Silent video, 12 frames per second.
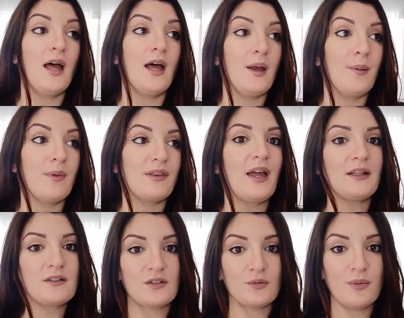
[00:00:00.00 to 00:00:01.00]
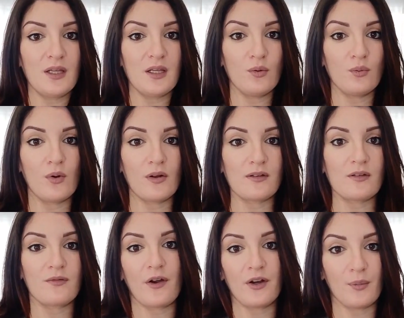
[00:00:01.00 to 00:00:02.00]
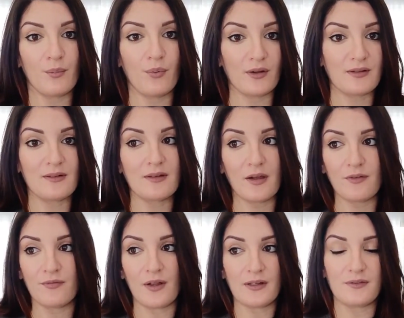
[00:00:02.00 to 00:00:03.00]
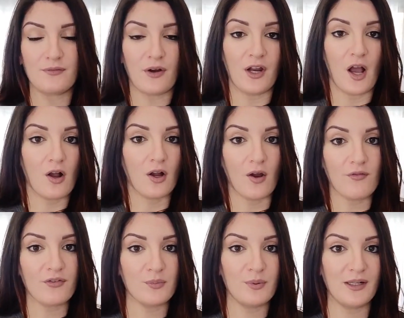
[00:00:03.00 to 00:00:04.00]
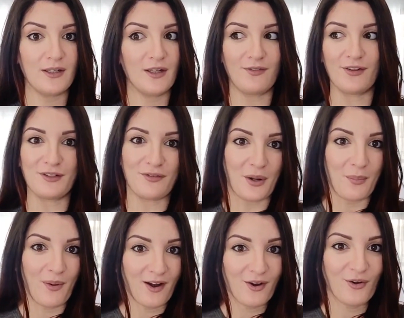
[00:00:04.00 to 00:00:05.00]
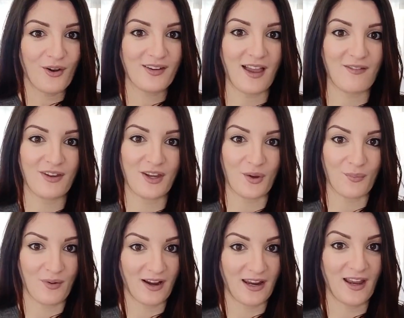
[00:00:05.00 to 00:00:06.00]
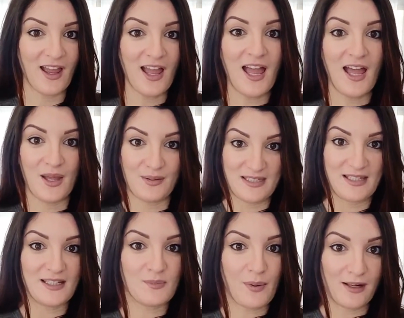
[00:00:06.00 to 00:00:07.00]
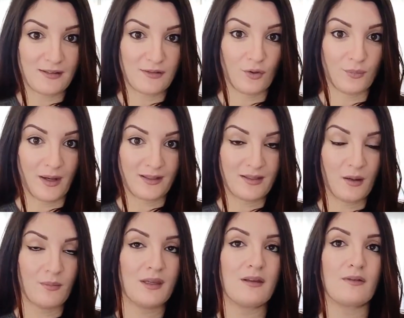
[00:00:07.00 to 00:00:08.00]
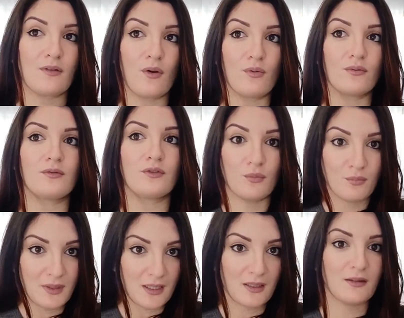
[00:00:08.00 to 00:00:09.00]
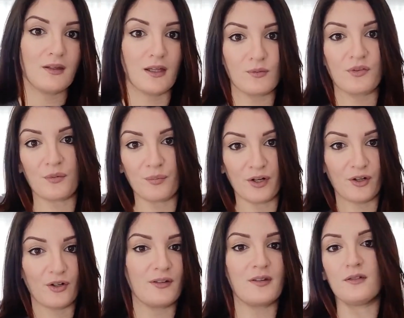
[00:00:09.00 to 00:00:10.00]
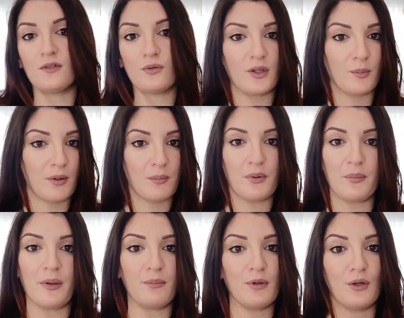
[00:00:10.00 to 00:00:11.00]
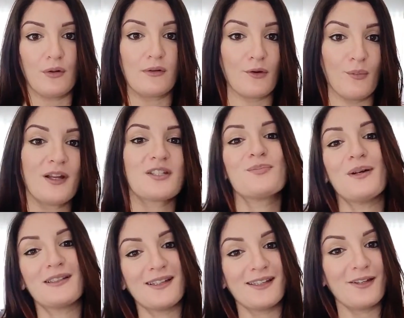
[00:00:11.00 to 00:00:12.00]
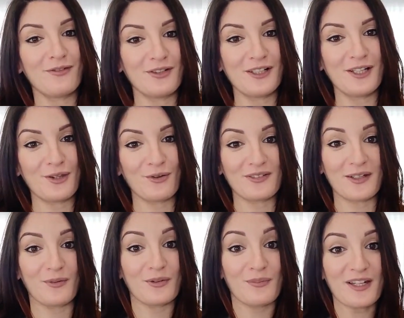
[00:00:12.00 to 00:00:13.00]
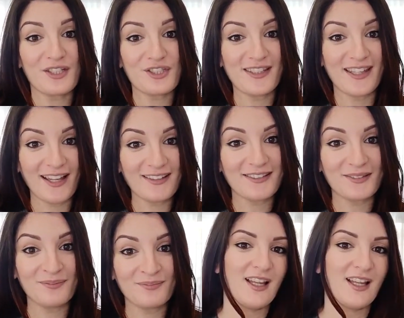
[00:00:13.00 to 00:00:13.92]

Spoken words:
That to me was very important. I felt very uncomfortable and I felt very paranoid having my seat belt on my tummy, so to me that was a priority. To other people maybe not so much, but I definitely thought I would mention that.